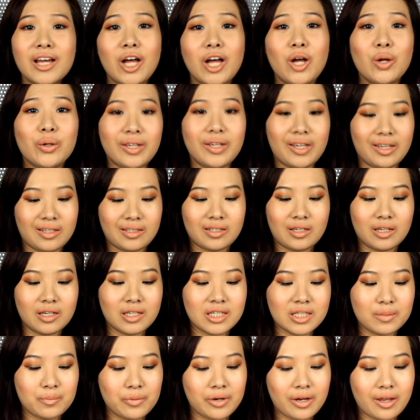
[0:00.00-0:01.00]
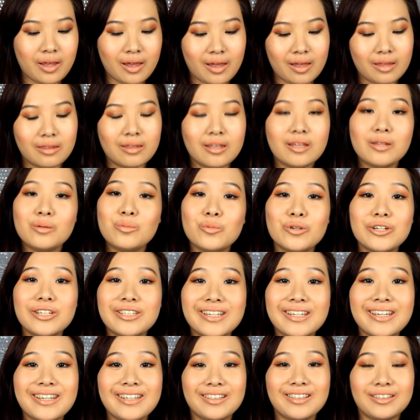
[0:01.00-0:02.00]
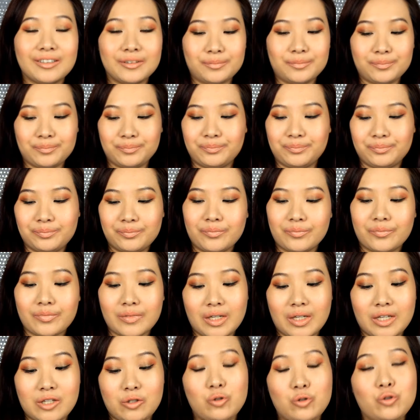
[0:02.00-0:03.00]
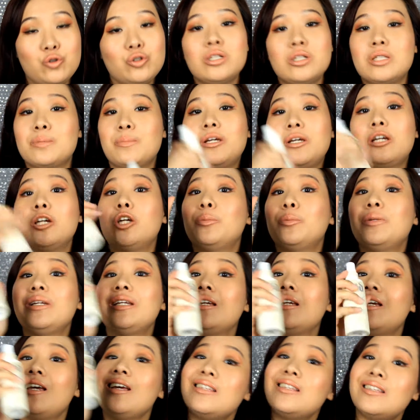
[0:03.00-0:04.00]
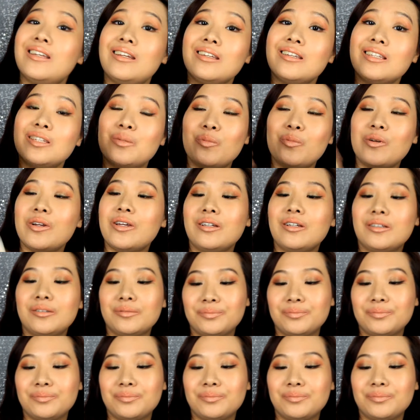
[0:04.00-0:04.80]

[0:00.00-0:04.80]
Okay, setting spray, and then we're done. As usual, it's my Urban Decay setting spray.